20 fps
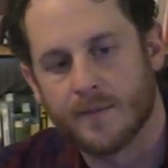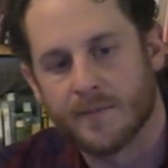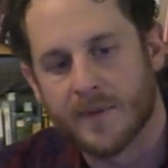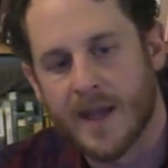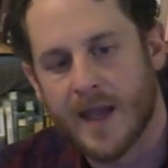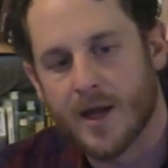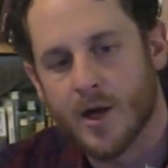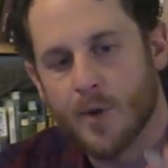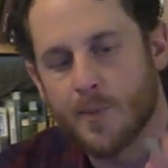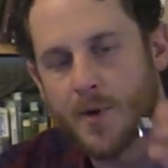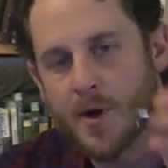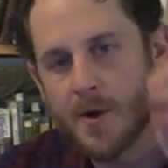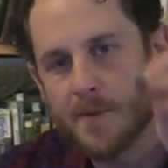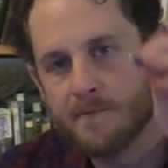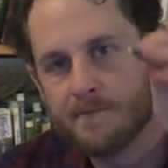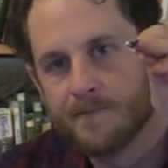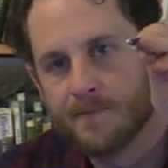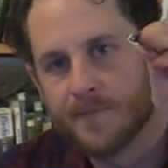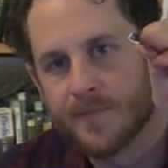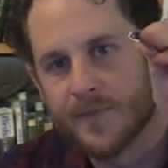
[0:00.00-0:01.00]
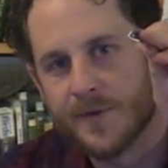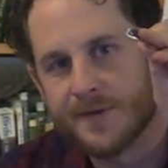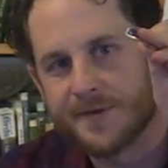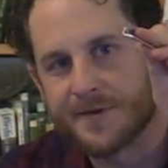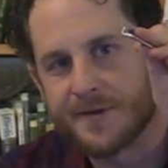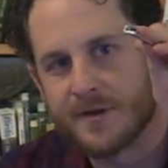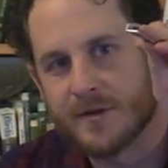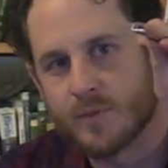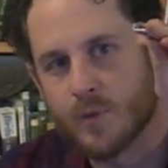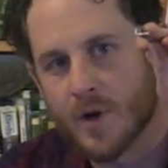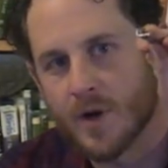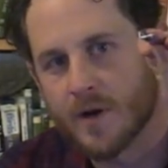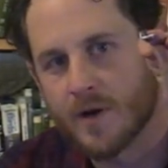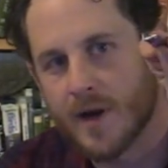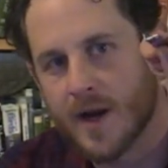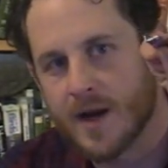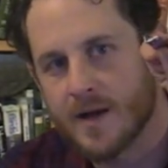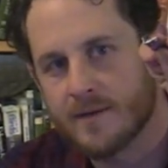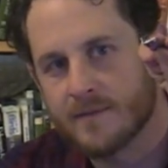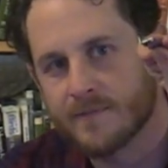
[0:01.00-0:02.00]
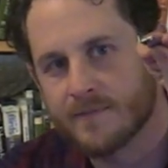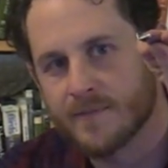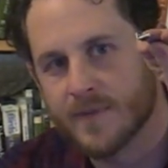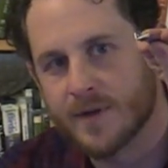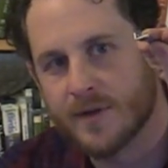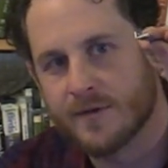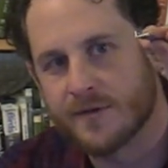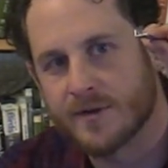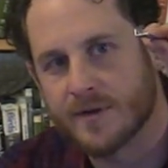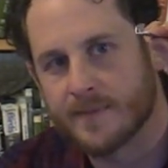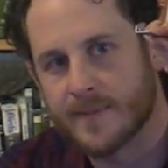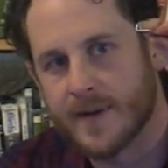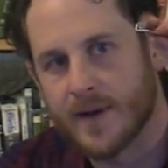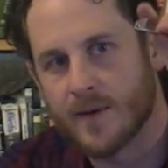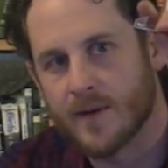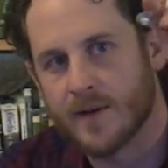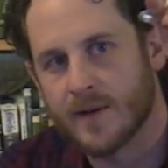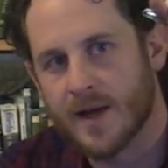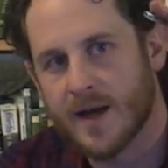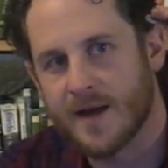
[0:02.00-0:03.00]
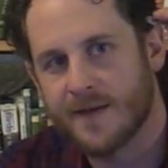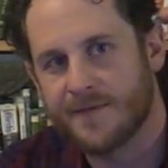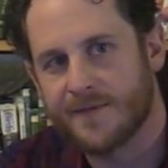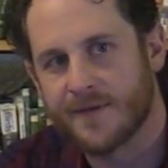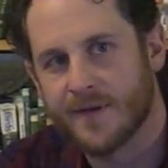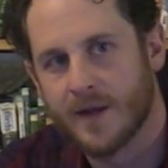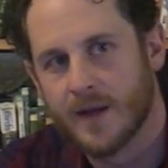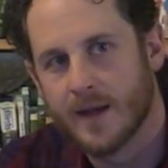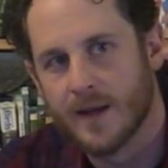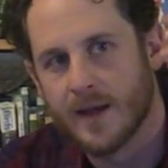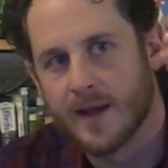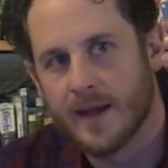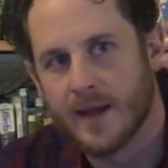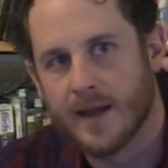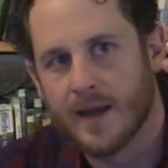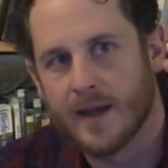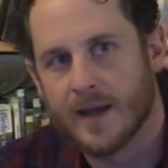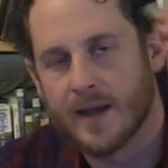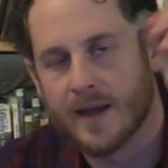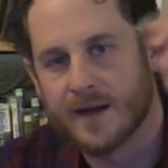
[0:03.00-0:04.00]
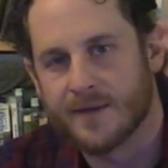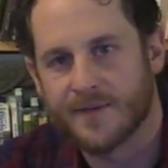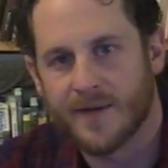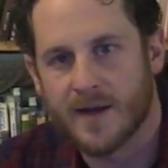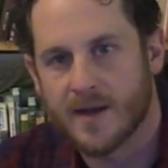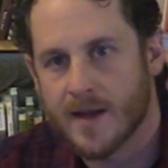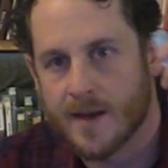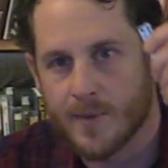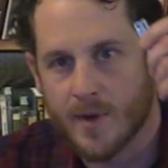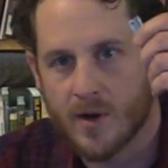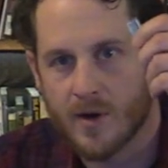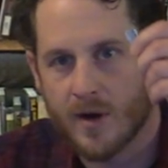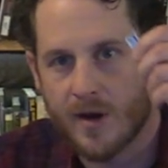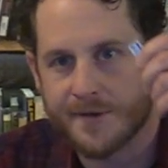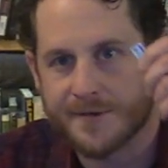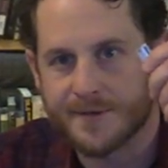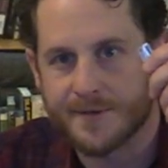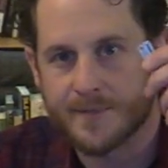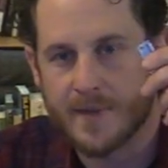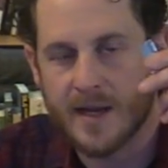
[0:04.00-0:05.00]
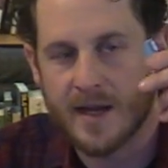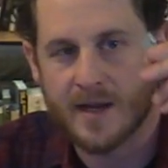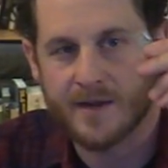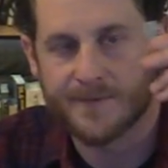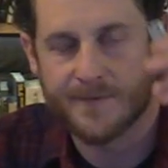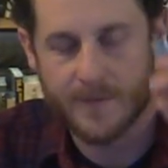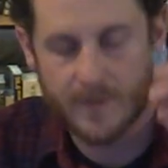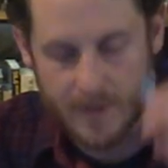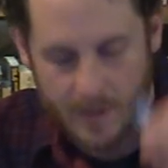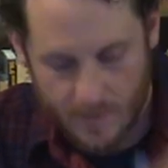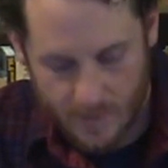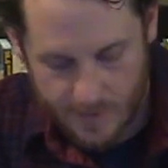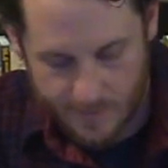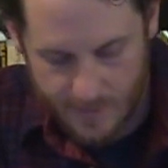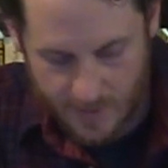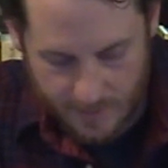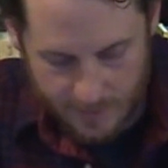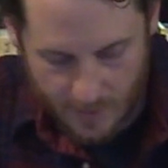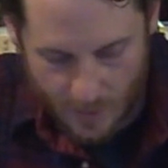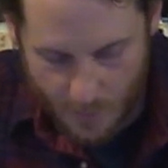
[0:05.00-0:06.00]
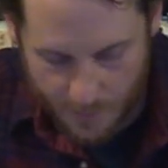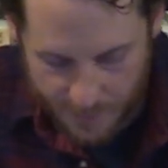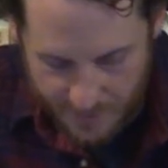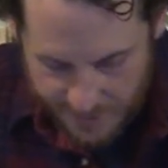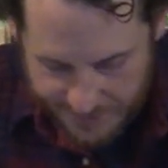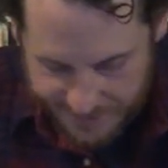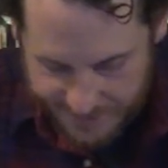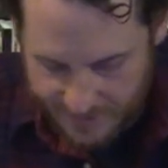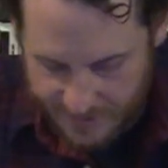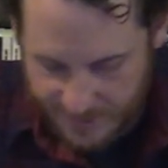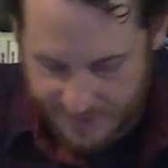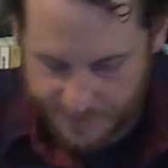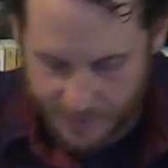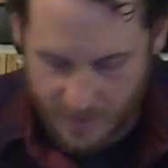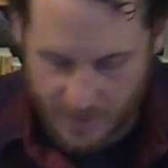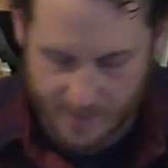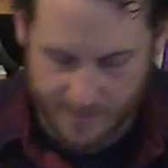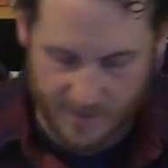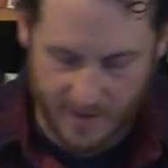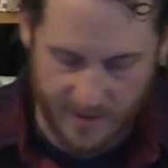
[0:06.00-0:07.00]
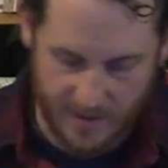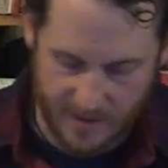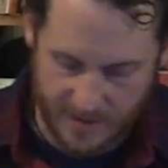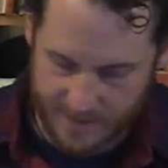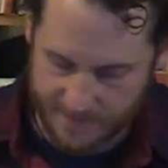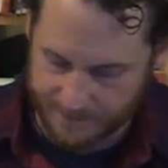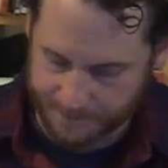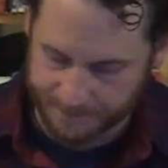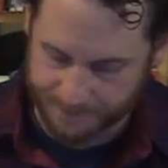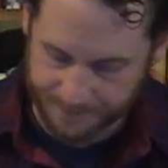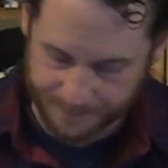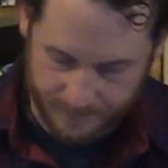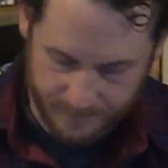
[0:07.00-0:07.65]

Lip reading: can opener. These things work great. I've been using them my whole life. And if I come across some canned food, I want to be able to open it, so that's part of my kit.